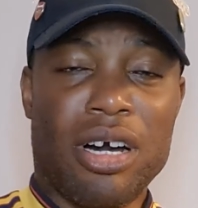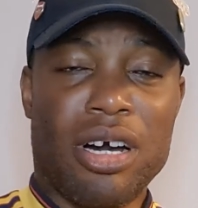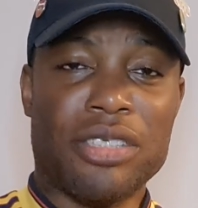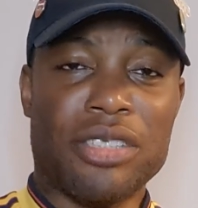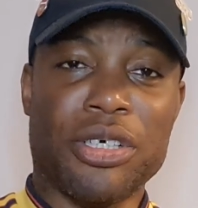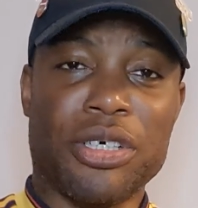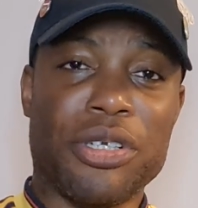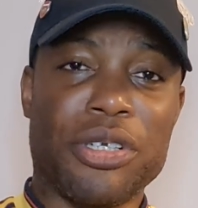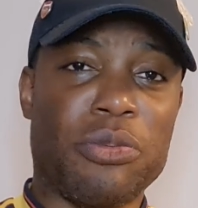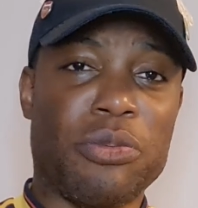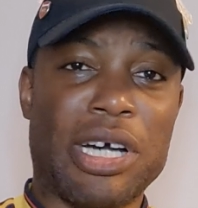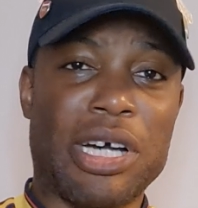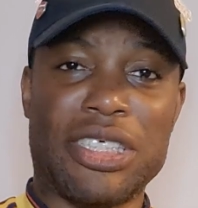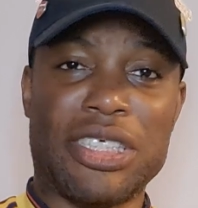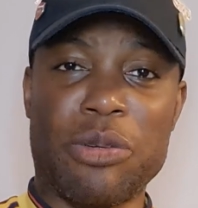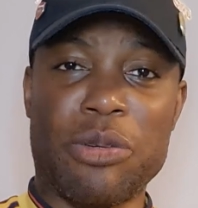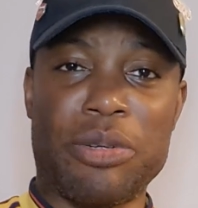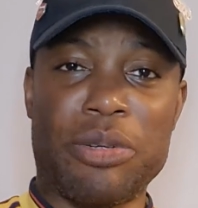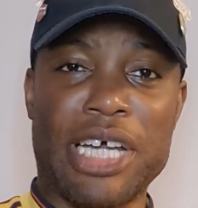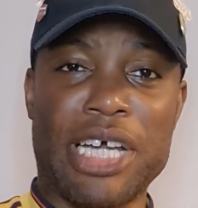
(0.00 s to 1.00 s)
I don't know why he's
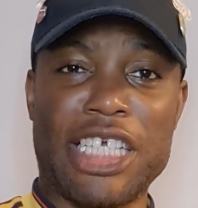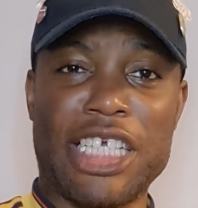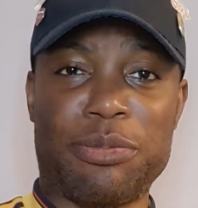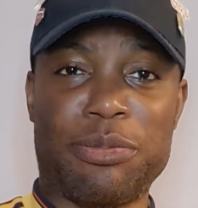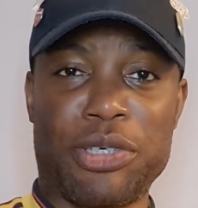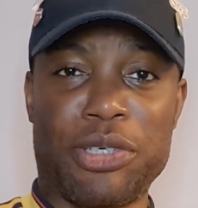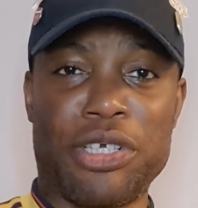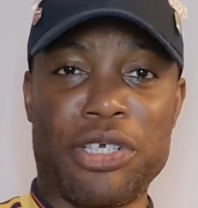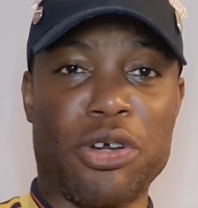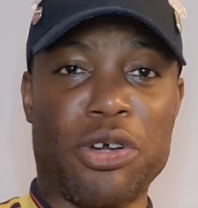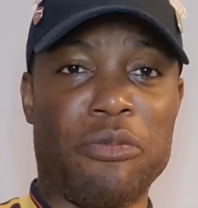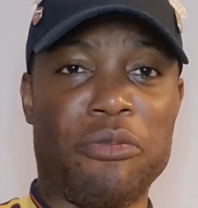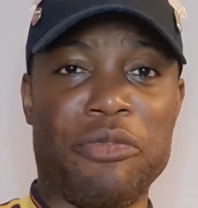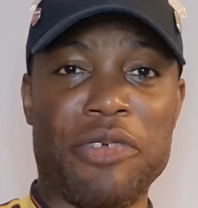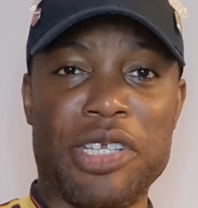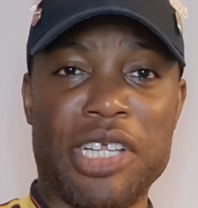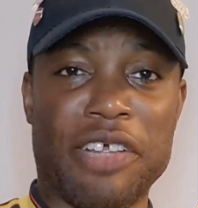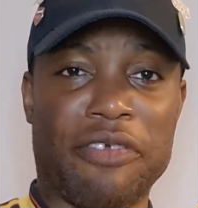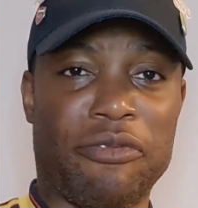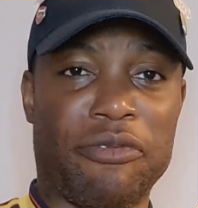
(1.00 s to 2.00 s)
opened out his body and going with
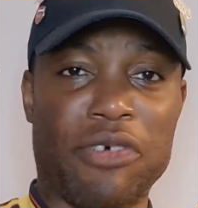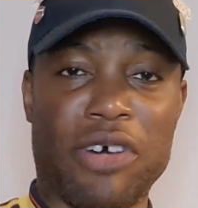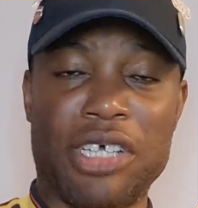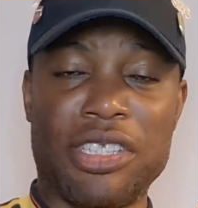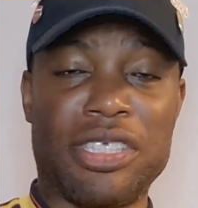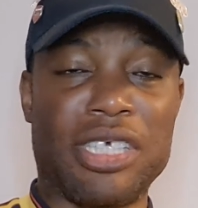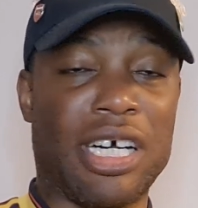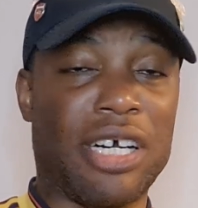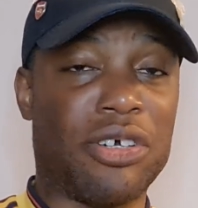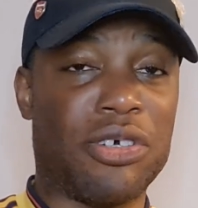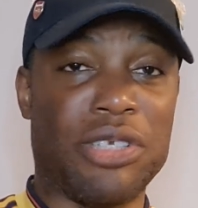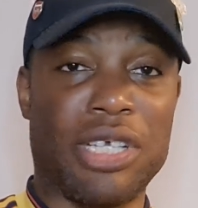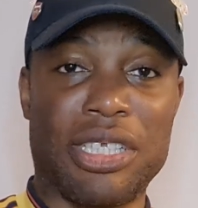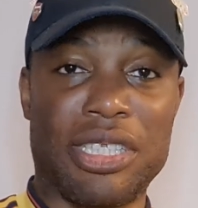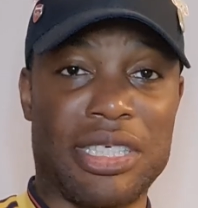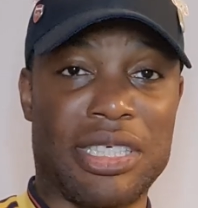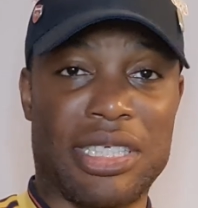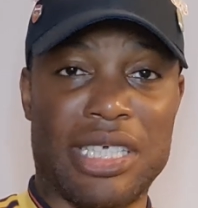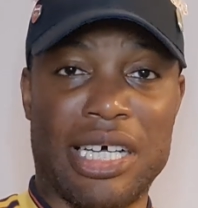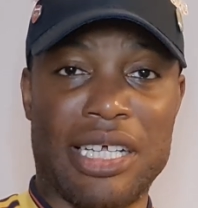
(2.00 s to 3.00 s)
his left foot. I couldn't
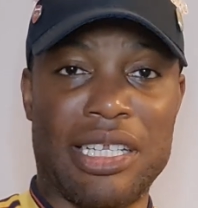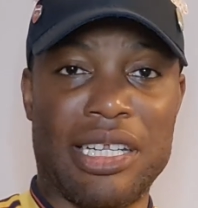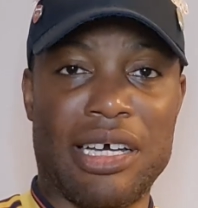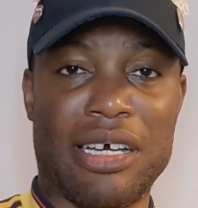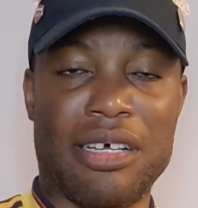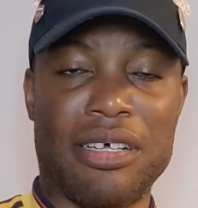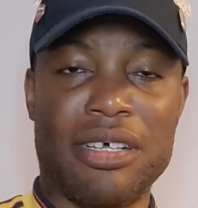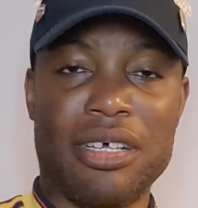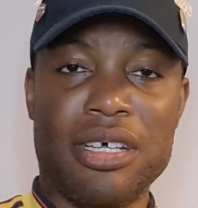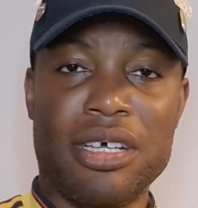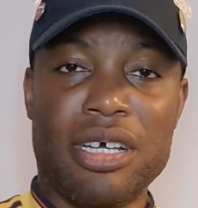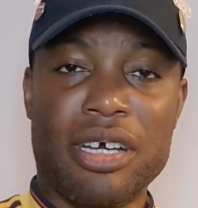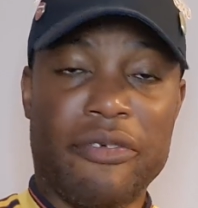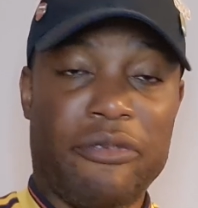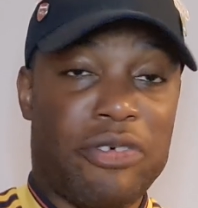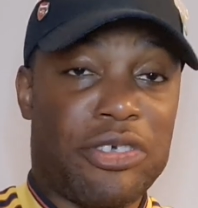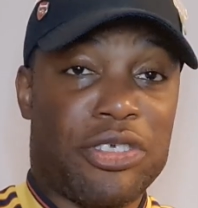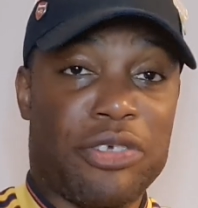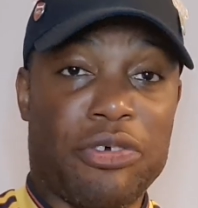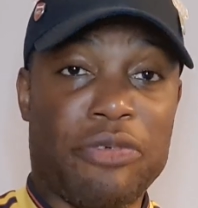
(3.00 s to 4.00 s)
understand that. I
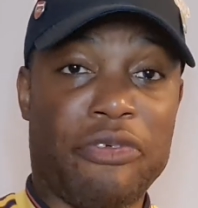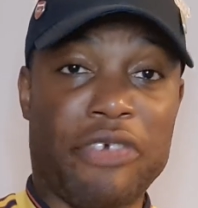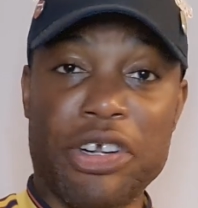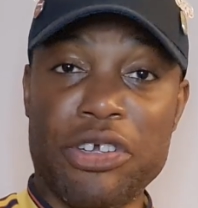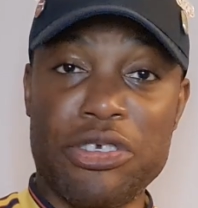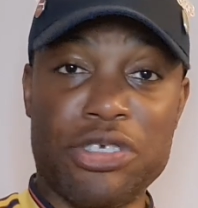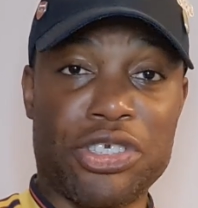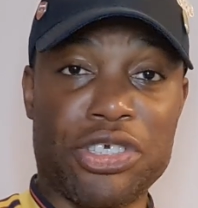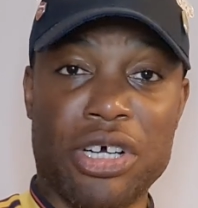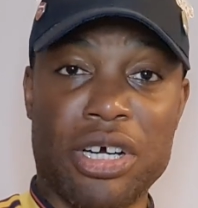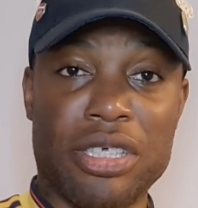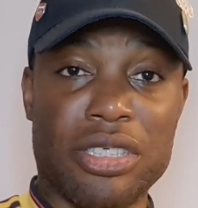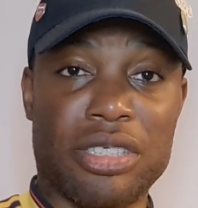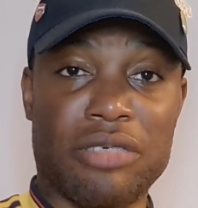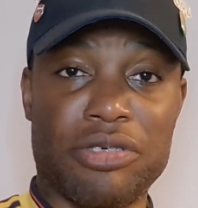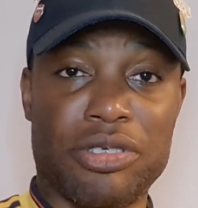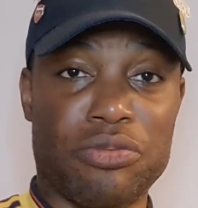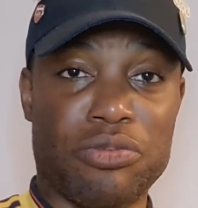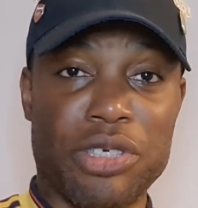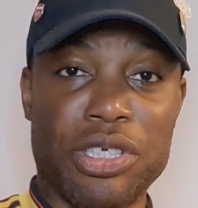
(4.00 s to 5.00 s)
thought it was a very good chance.
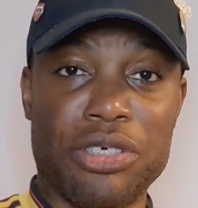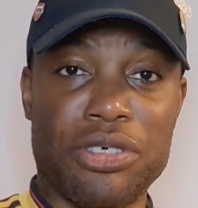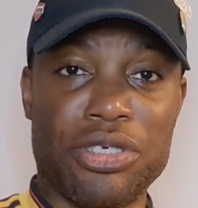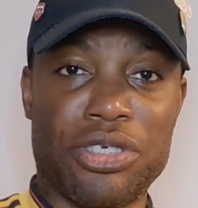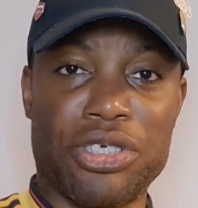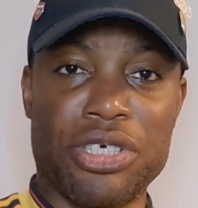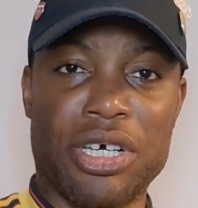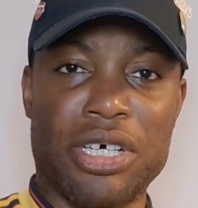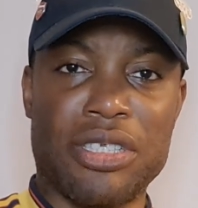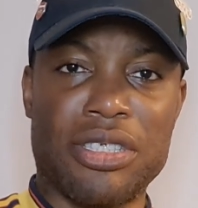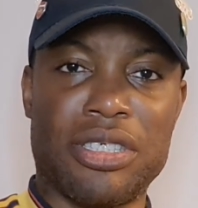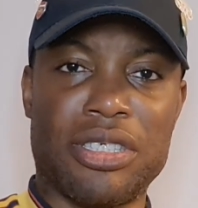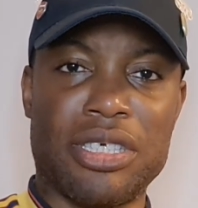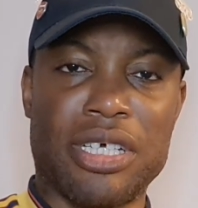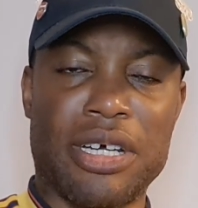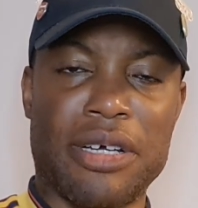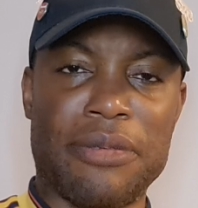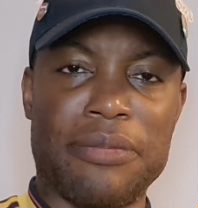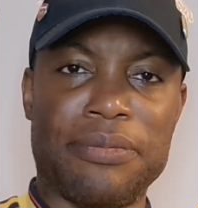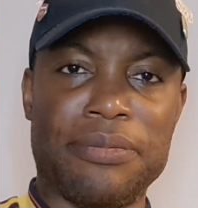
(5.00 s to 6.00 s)
It was a really good chance.
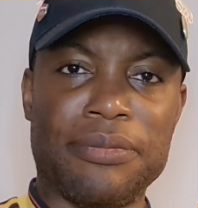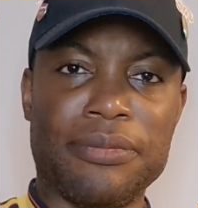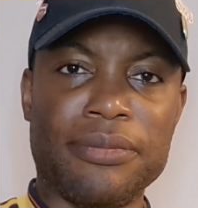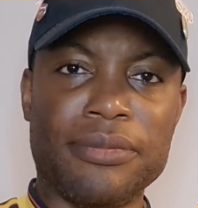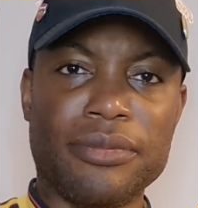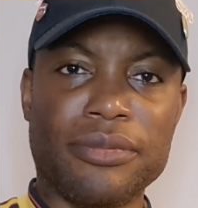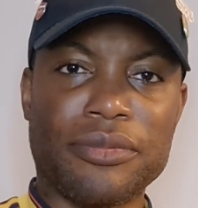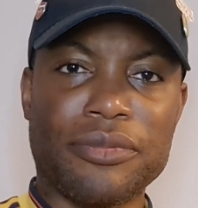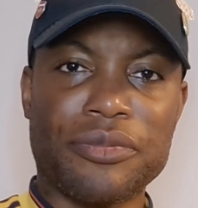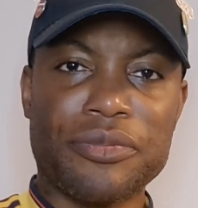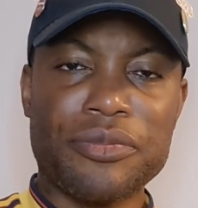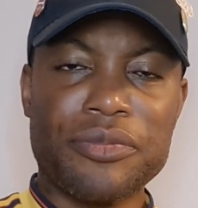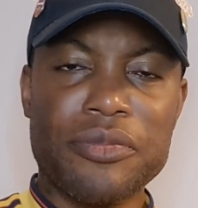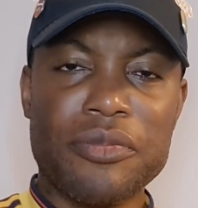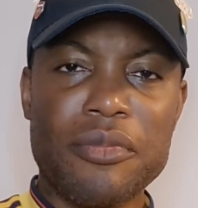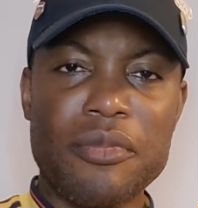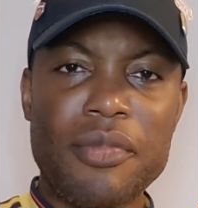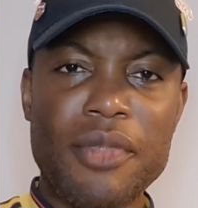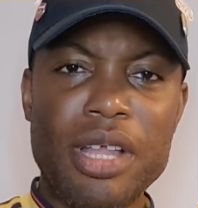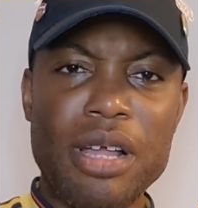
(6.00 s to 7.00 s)

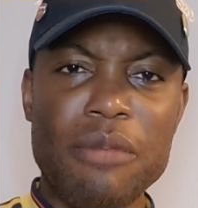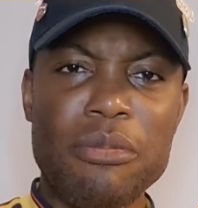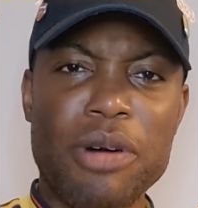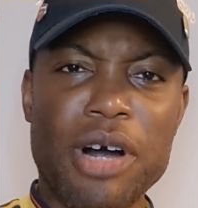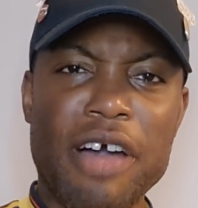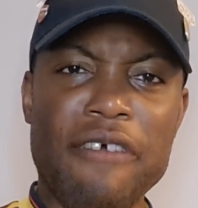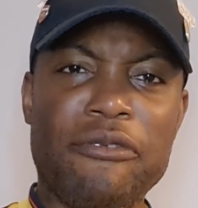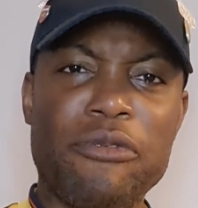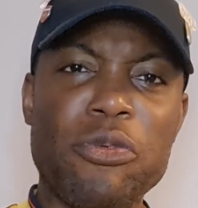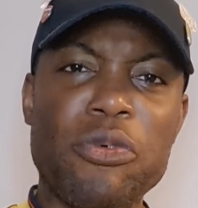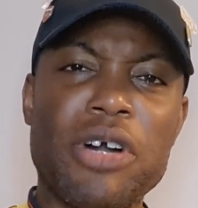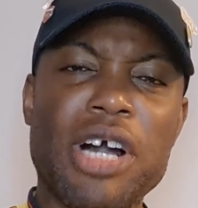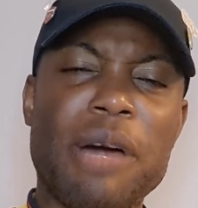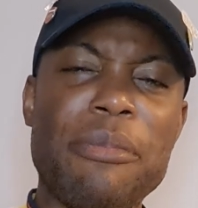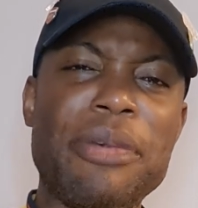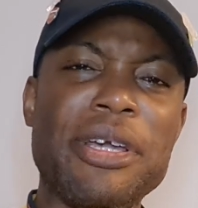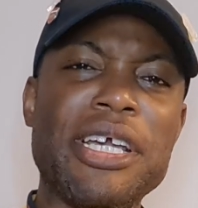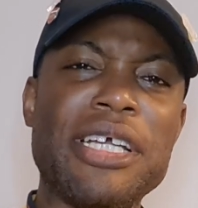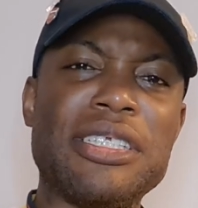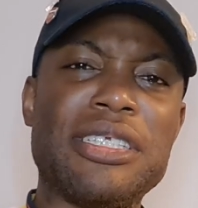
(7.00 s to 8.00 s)
But I thought
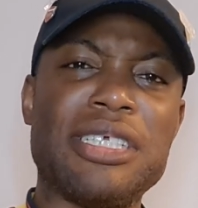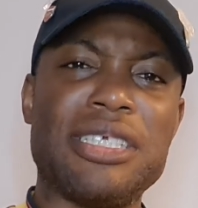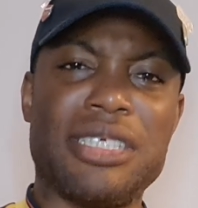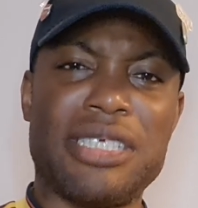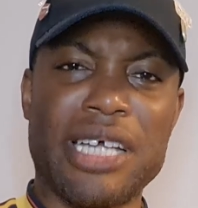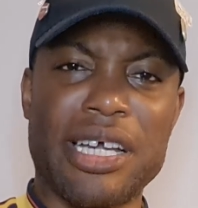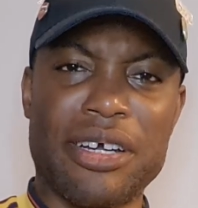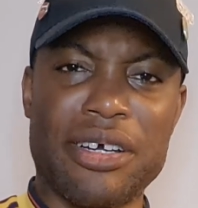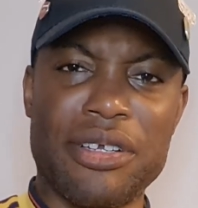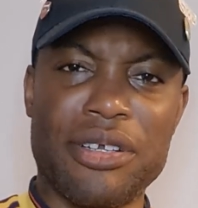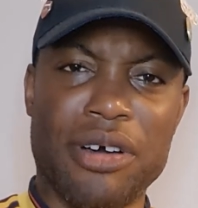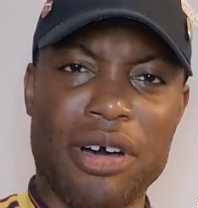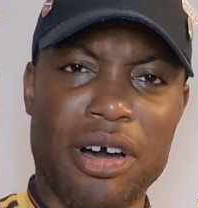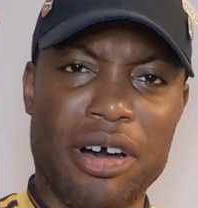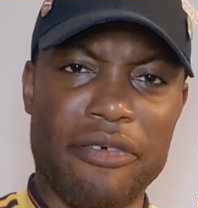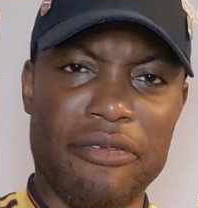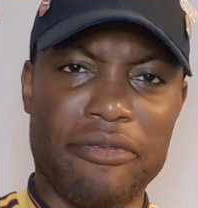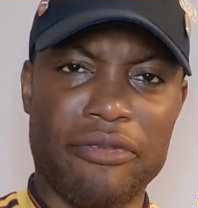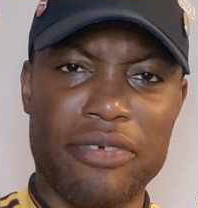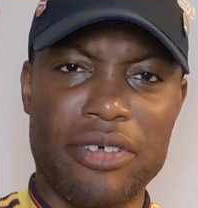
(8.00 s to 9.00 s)
coming into the second
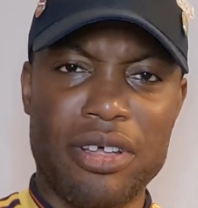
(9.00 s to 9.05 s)
half,